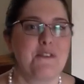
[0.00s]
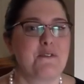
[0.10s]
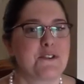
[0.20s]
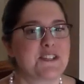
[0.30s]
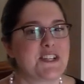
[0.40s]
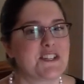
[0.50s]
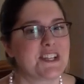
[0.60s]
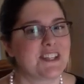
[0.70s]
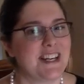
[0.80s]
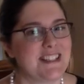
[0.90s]
for such an
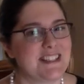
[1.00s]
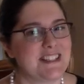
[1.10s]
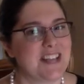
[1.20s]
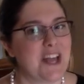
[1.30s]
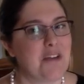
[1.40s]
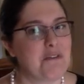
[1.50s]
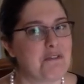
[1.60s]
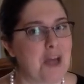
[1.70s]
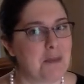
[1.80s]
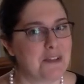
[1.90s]
enlightened and
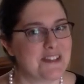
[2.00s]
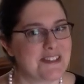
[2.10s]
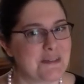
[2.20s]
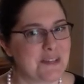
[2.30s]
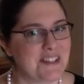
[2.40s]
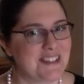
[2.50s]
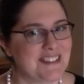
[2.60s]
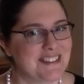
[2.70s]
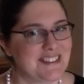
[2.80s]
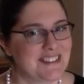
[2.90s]
fabulous opinion.
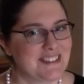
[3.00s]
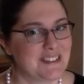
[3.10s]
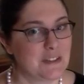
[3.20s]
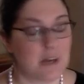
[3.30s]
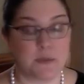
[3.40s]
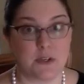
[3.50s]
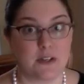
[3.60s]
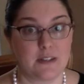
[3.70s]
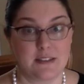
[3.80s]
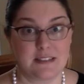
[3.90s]

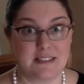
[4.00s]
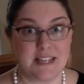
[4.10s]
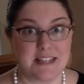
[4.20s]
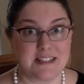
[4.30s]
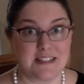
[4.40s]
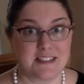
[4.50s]
Dissent.